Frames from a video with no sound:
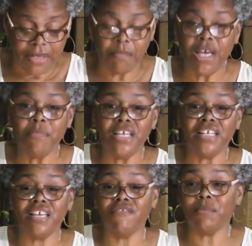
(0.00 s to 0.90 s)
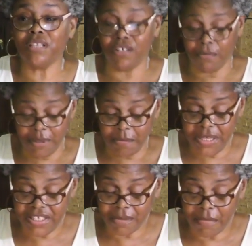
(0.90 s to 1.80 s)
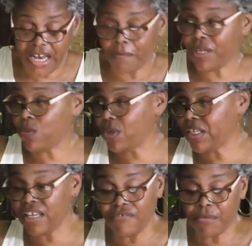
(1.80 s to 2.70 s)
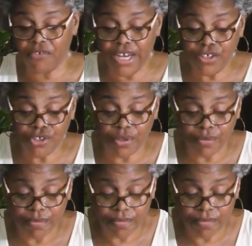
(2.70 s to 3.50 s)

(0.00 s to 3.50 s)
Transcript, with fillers: Maybe it'd give him a little bit peace of mind, but it wouldn't give him Rachel.